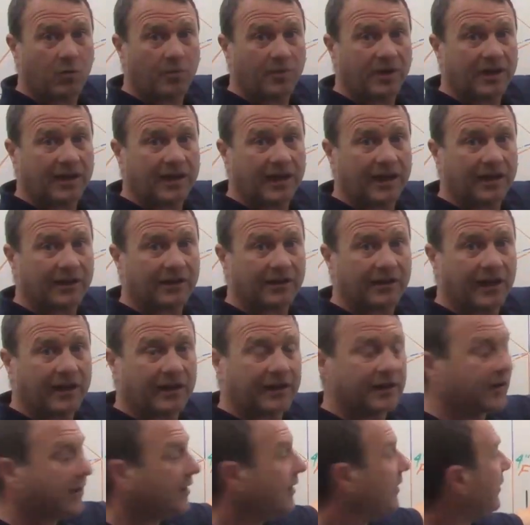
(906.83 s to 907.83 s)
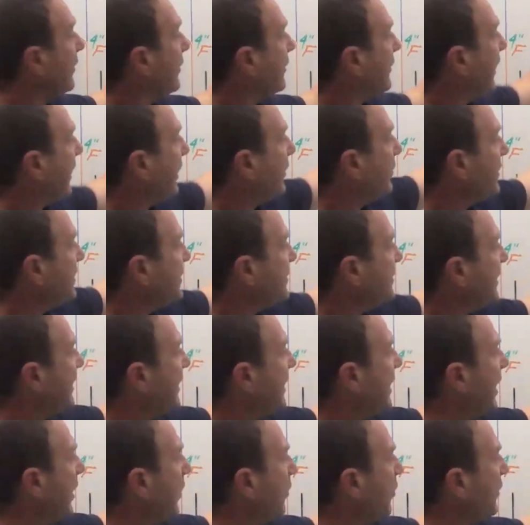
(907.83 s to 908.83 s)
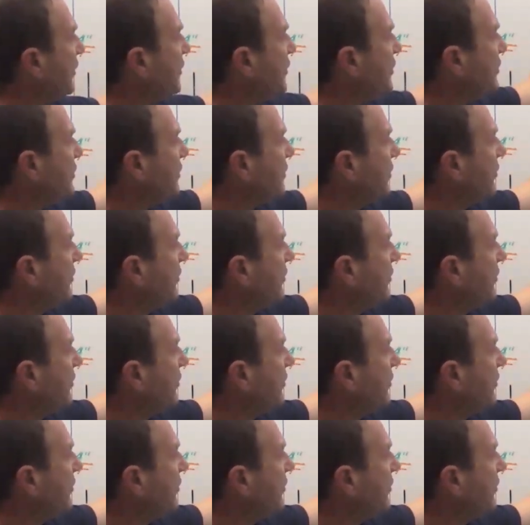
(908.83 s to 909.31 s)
be kink like we see here. We'll just do